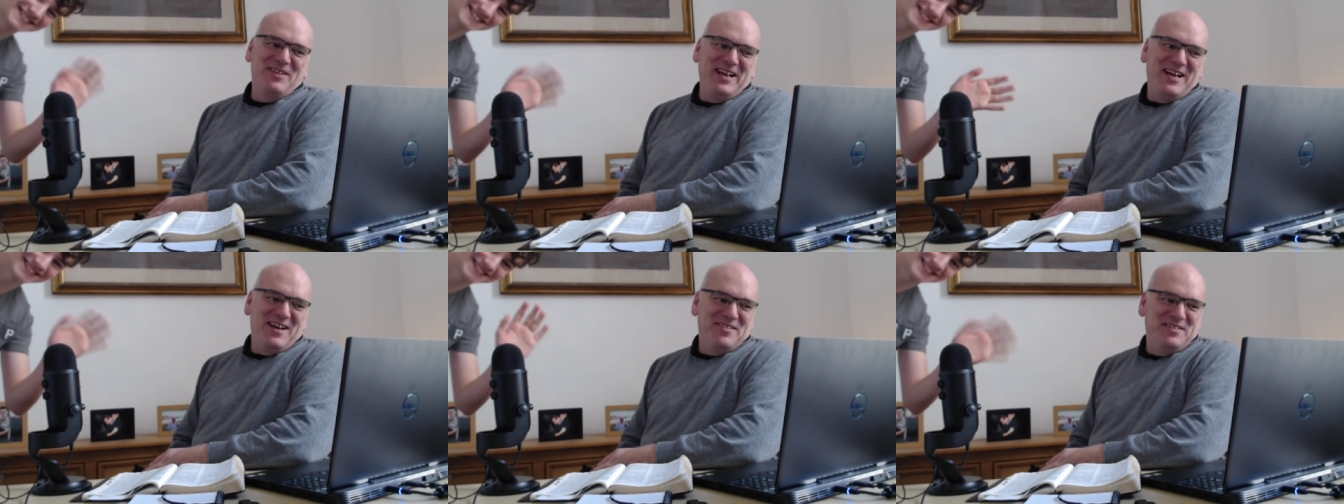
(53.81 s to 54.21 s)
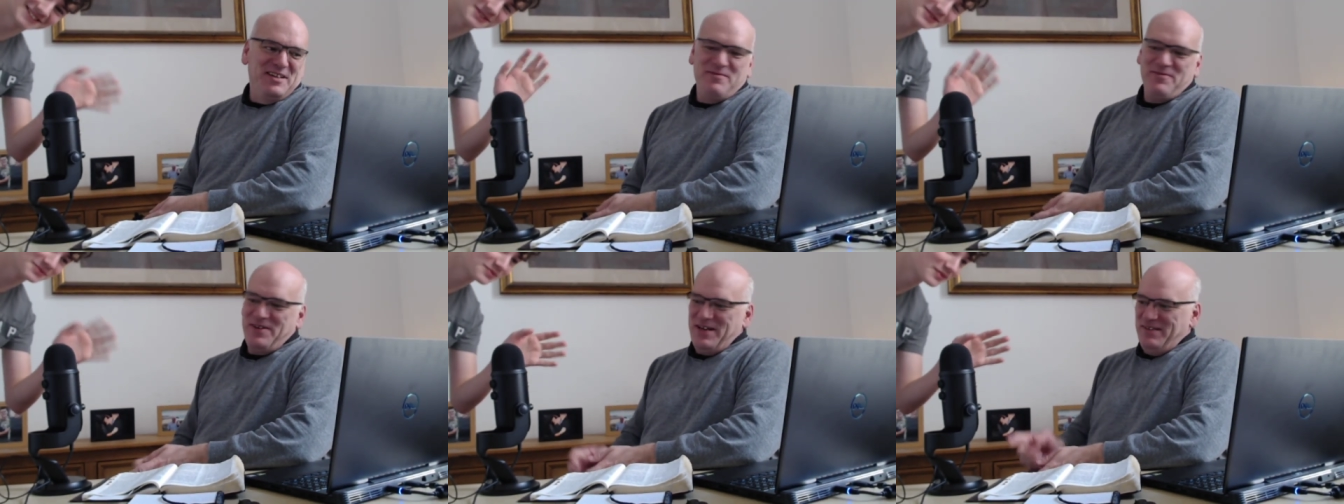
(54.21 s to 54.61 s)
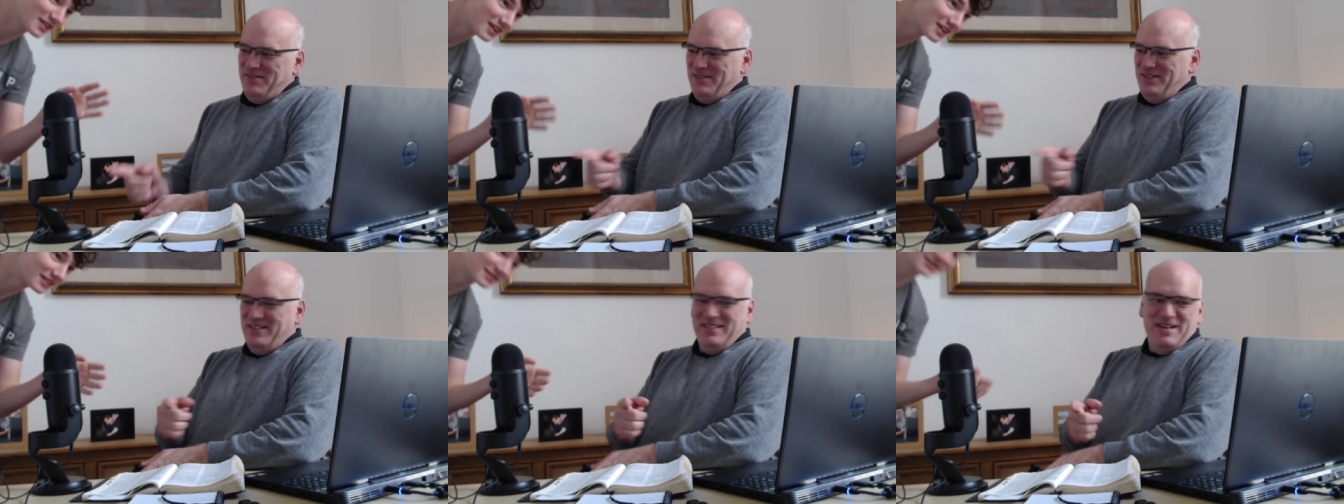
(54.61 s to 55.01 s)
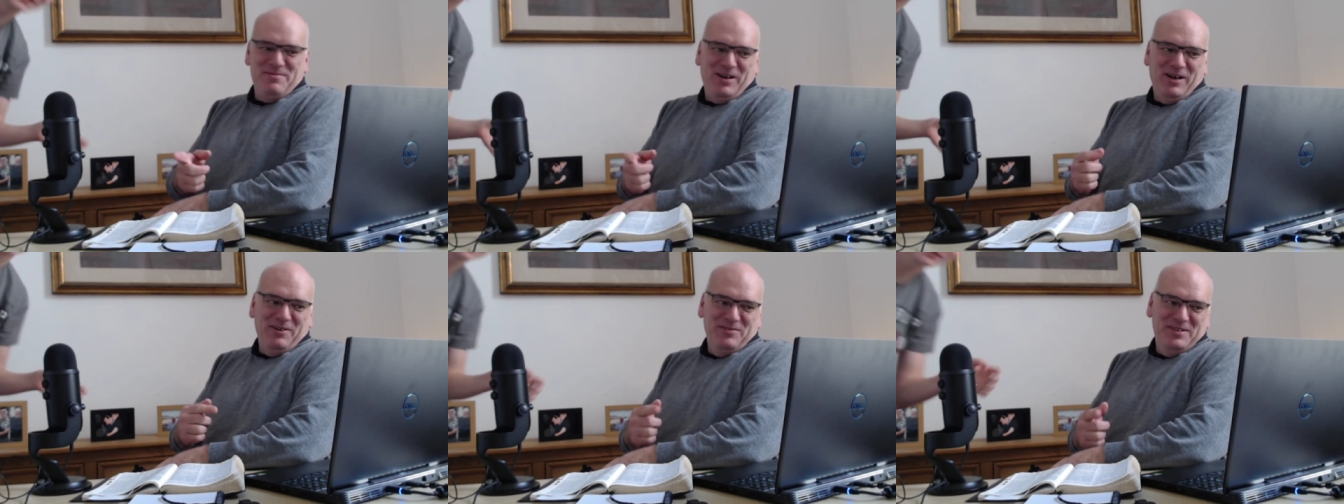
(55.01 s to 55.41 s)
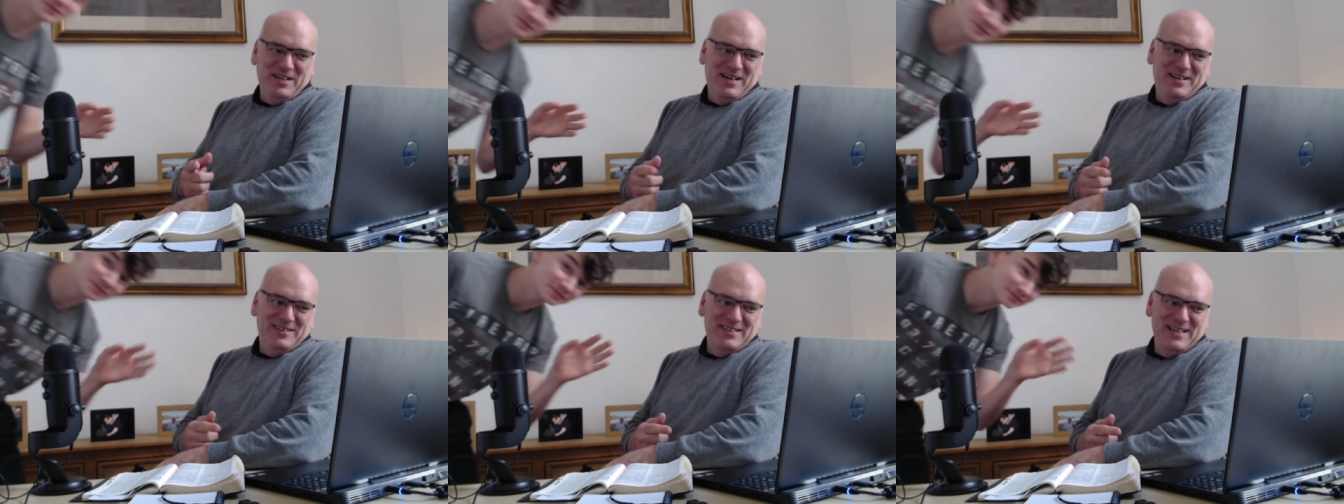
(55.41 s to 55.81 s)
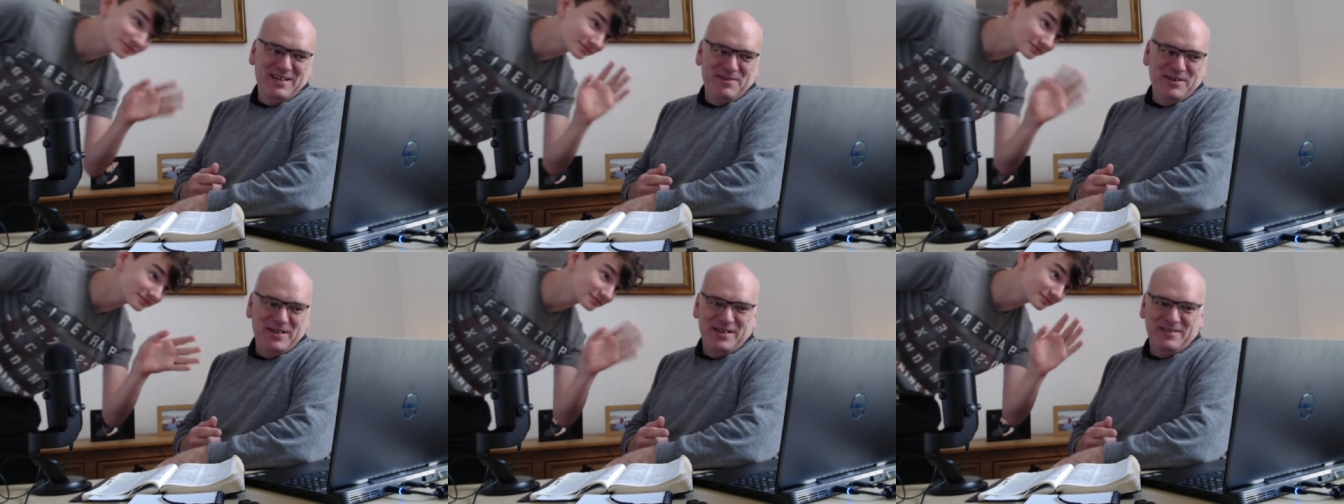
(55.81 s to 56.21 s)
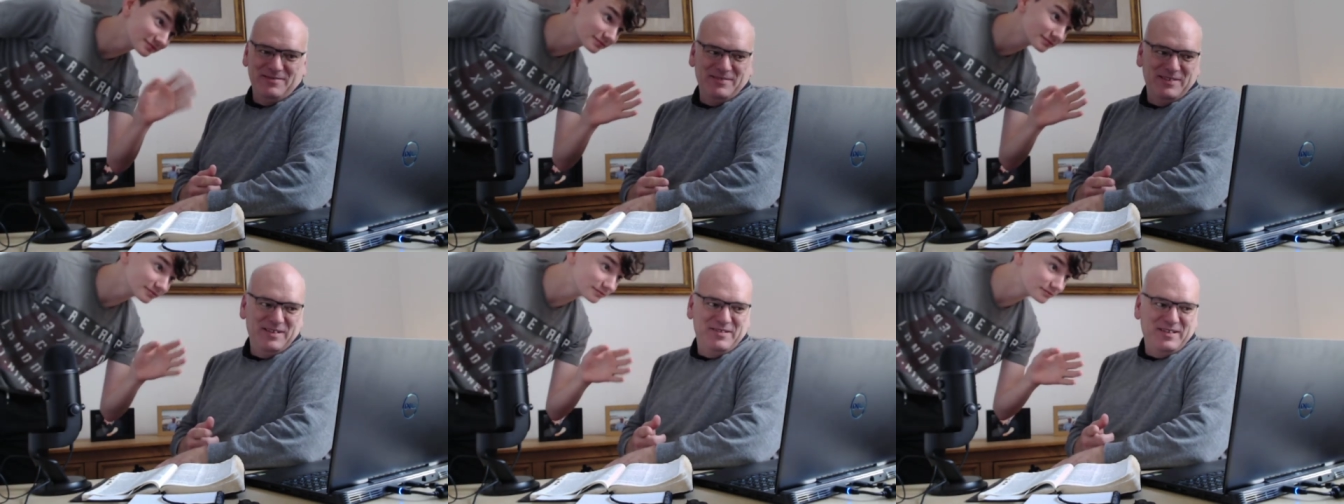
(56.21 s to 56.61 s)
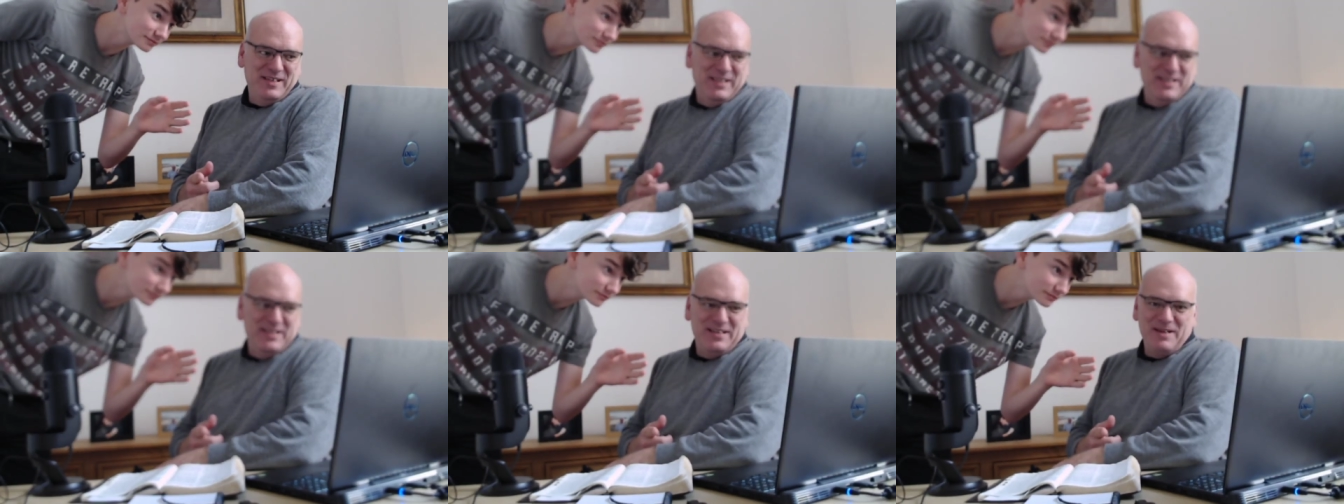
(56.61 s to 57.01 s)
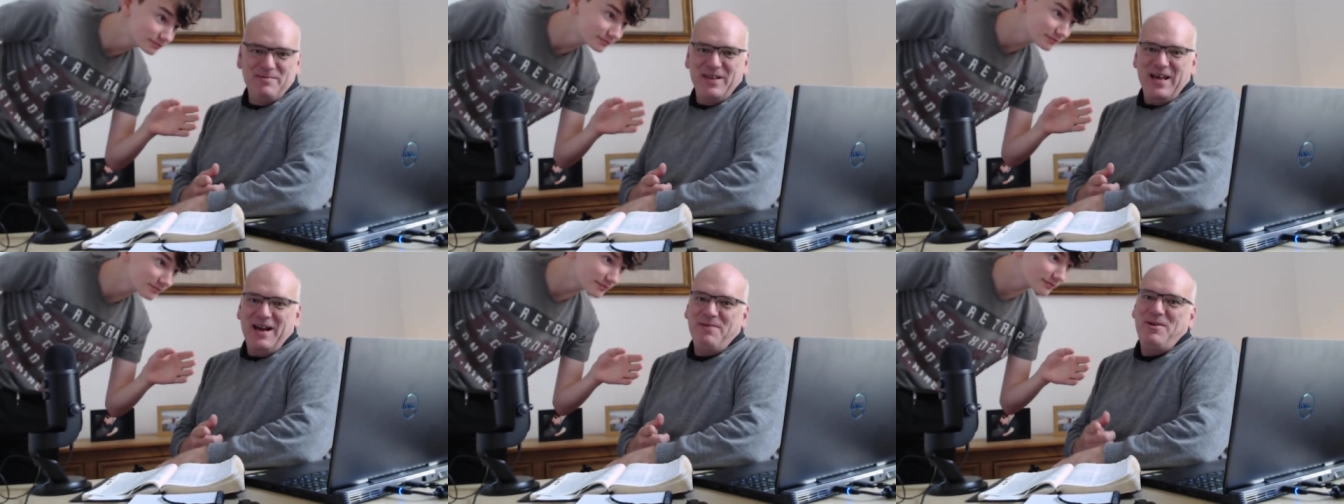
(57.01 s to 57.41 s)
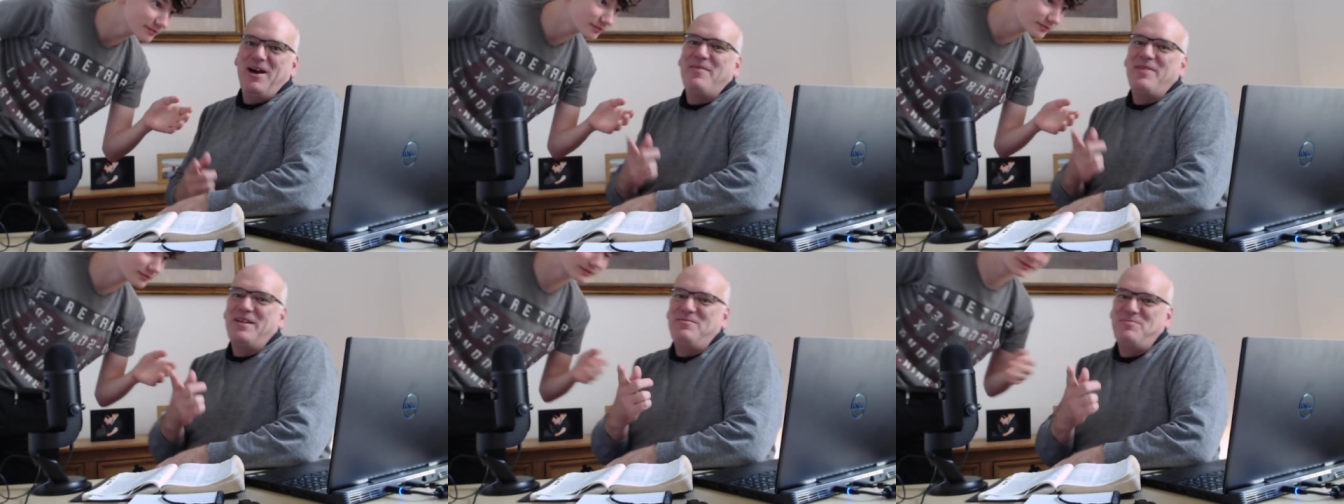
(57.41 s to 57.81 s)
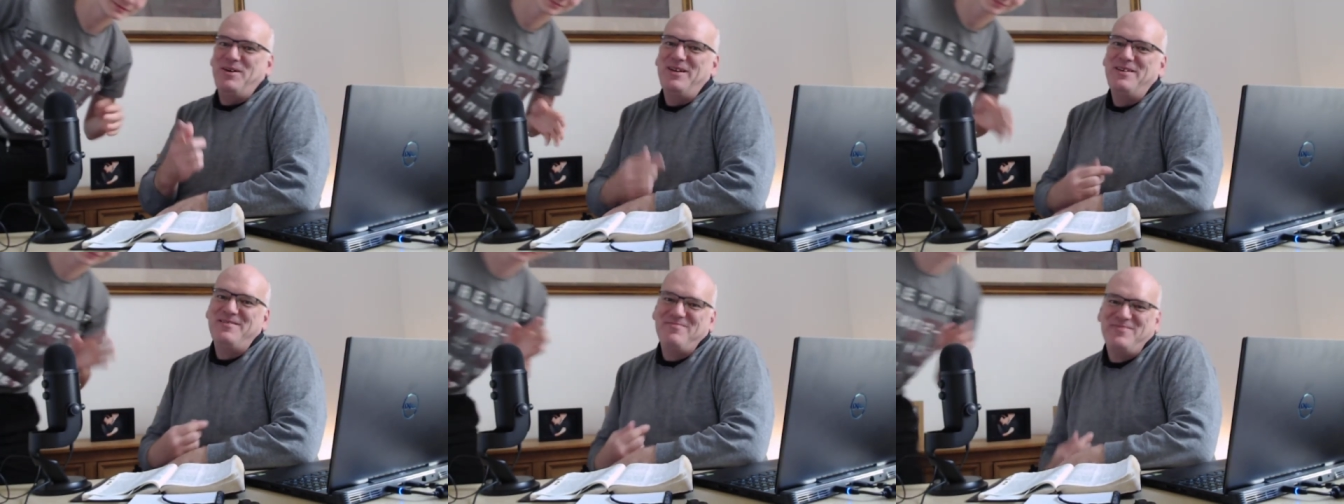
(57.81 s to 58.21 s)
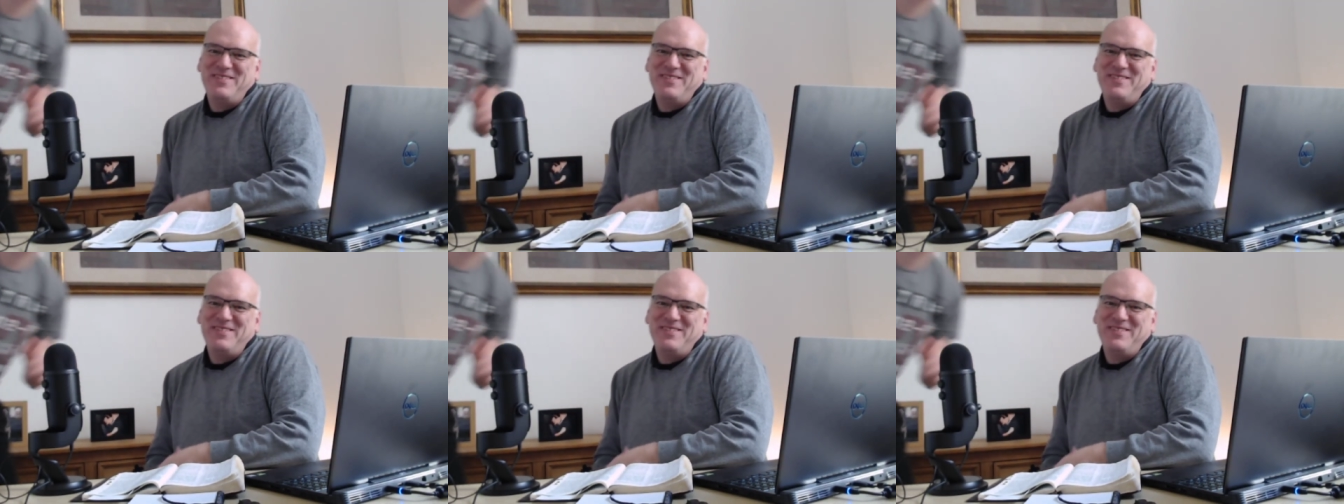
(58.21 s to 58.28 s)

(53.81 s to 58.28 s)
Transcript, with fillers: They can't see your face. You need to come closer. There we are. You still need to come. There we are. That's brilliant.